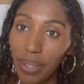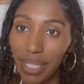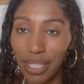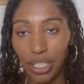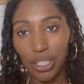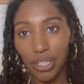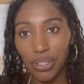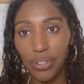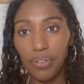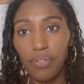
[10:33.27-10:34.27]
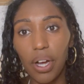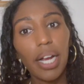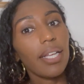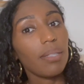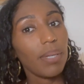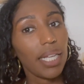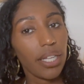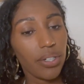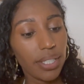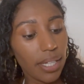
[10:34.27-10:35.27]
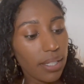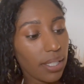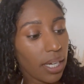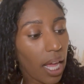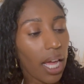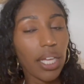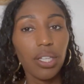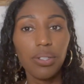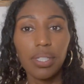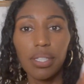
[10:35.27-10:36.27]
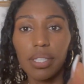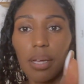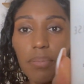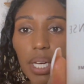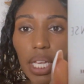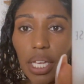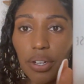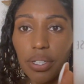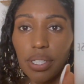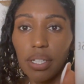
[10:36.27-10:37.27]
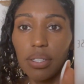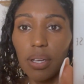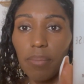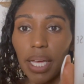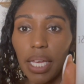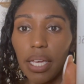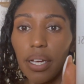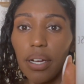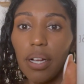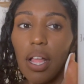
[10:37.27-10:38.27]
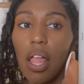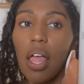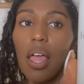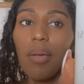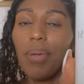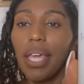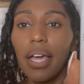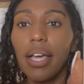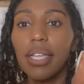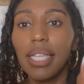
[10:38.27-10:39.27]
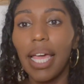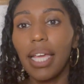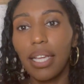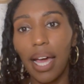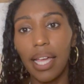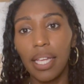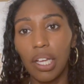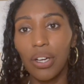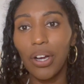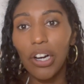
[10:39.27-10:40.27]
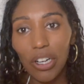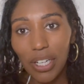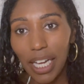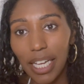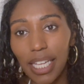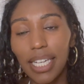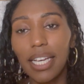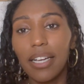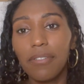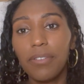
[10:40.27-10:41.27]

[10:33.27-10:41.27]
and conditioner so far has been Innersense, and I use this company Innersense on my hair because I had gotten a curl cut a